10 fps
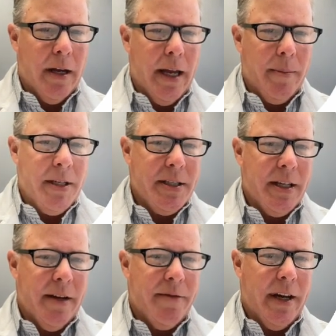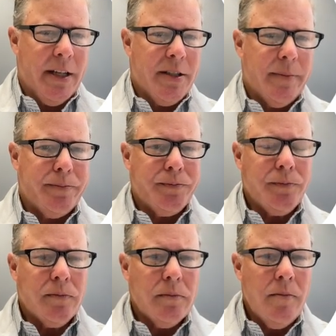ME/CFS.
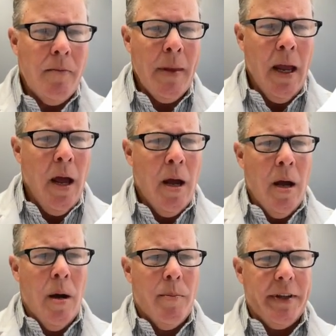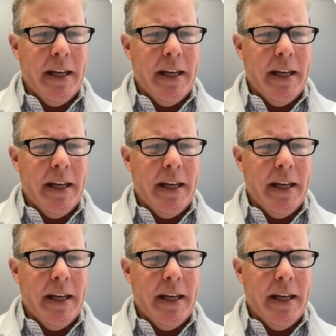But